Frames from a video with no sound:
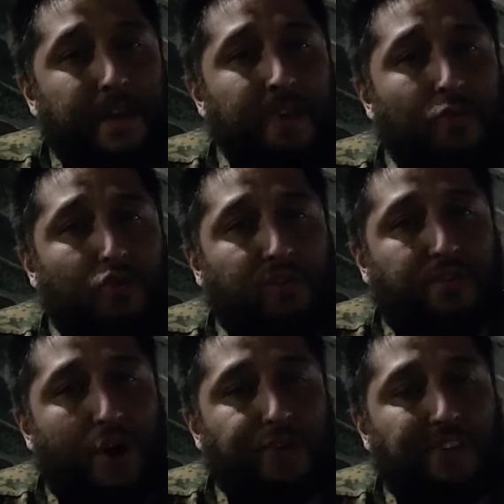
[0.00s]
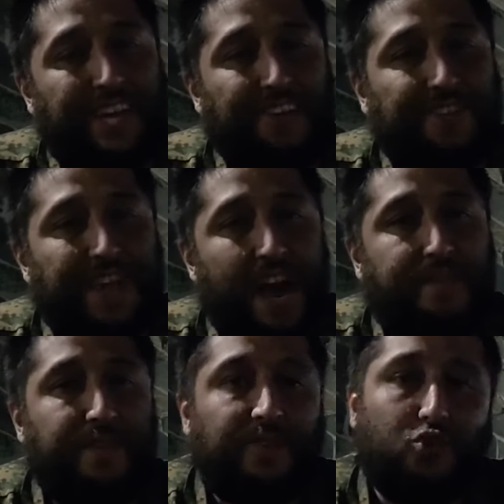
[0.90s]
which was mostly a
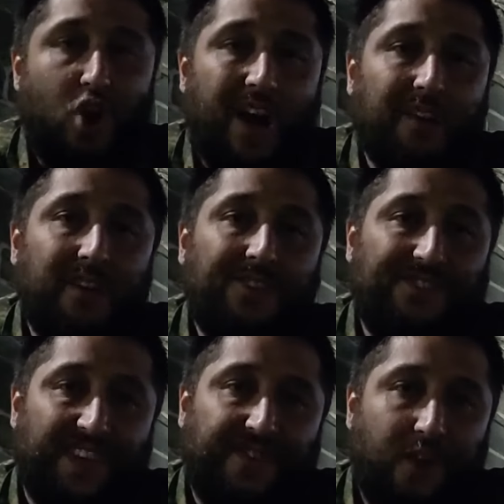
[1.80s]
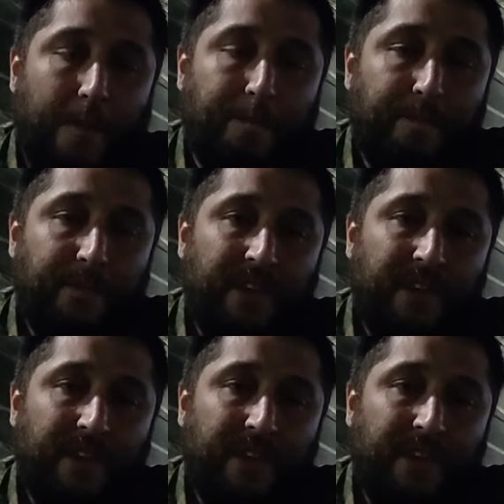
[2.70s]
self-destruct system,